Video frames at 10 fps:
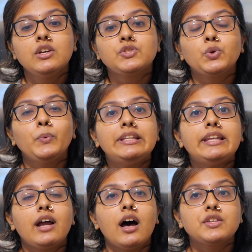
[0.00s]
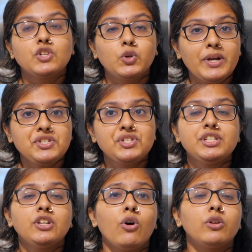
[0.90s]
So when they're asked a
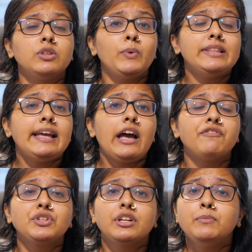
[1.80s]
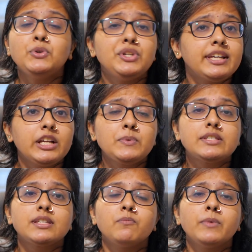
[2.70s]
question or when they have to communicate
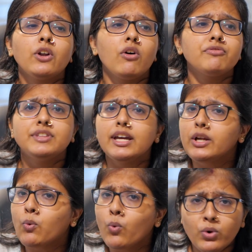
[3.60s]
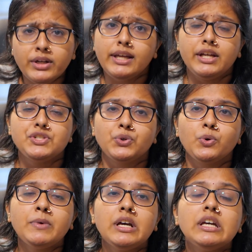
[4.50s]
with someone of their own age
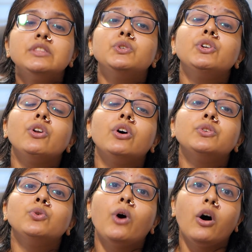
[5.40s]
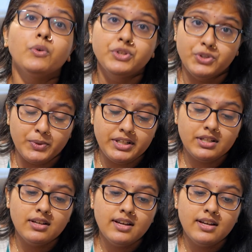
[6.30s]
group, they do not know how to do it.